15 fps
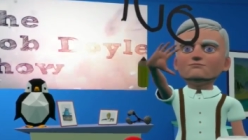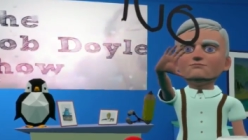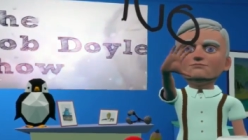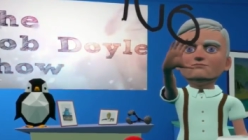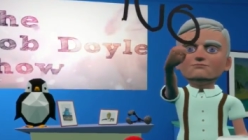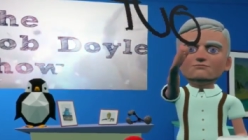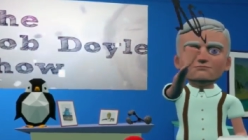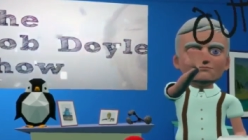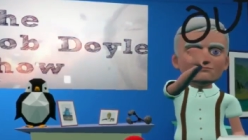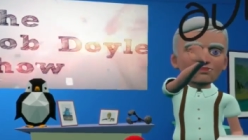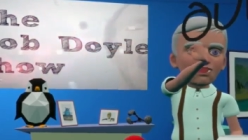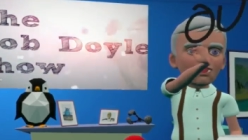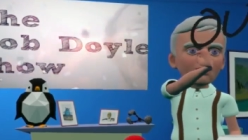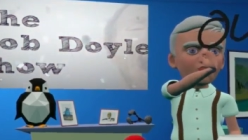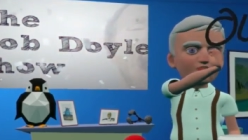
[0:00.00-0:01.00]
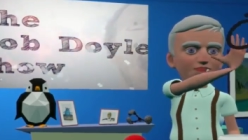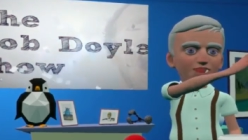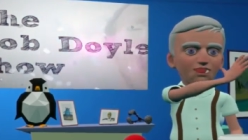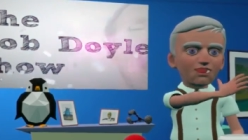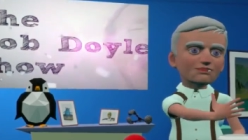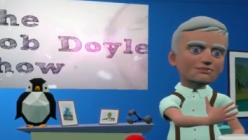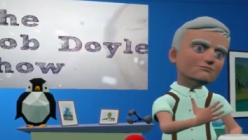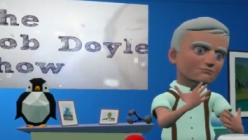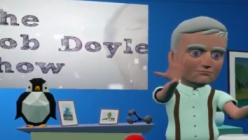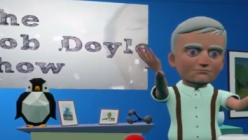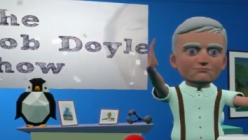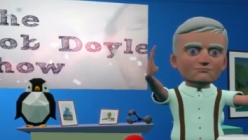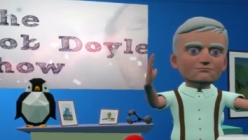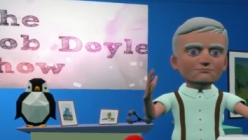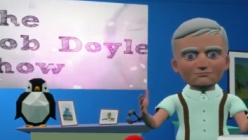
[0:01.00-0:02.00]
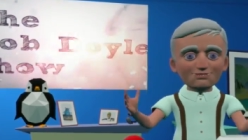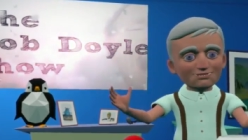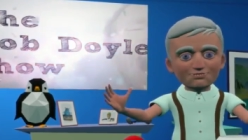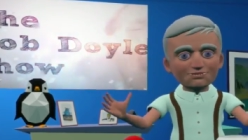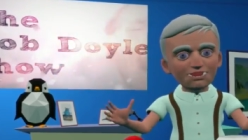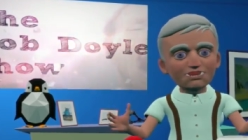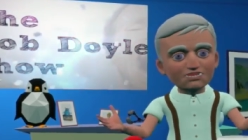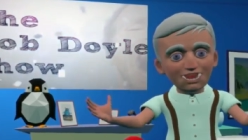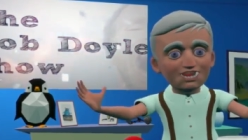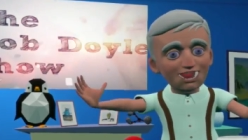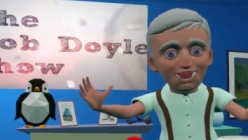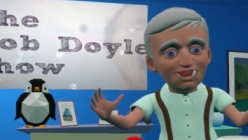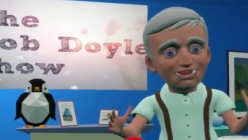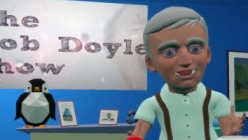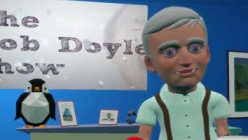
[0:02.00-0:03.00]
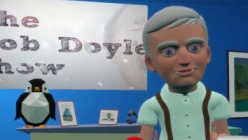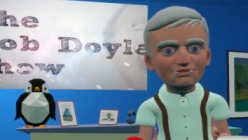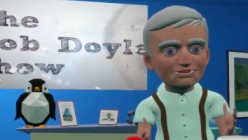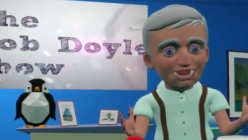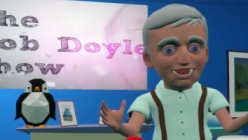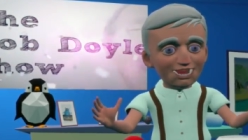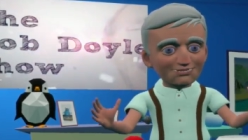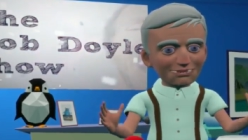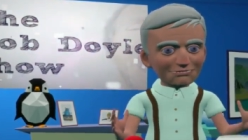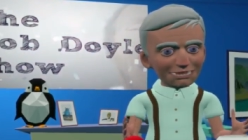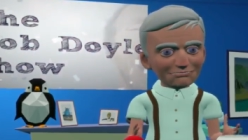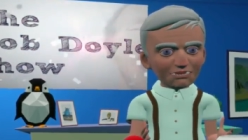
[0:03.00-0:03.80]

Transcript: out, uh, and then I would write everything, but that would be too